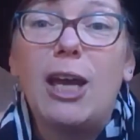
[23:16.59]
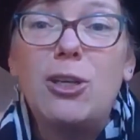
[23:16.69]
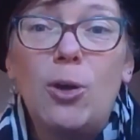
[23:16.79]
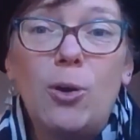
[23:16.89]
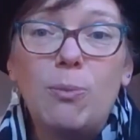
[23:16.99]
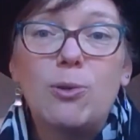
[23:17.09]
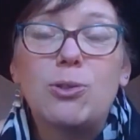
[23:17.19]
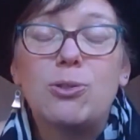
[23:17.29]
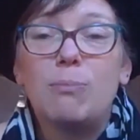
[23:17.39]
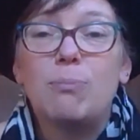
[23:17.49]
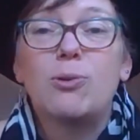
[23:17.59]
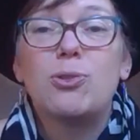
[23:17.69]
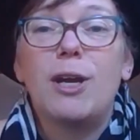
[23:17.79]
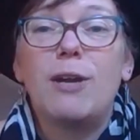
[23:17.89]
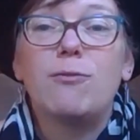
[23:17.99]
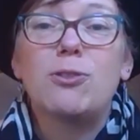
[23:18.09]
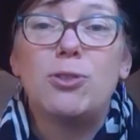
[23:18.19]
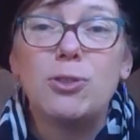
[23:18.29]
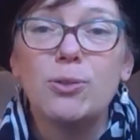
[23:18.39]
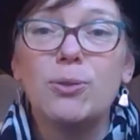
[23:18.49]
I know most drivers
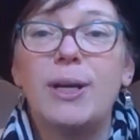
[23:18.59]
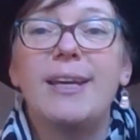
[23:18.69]
do.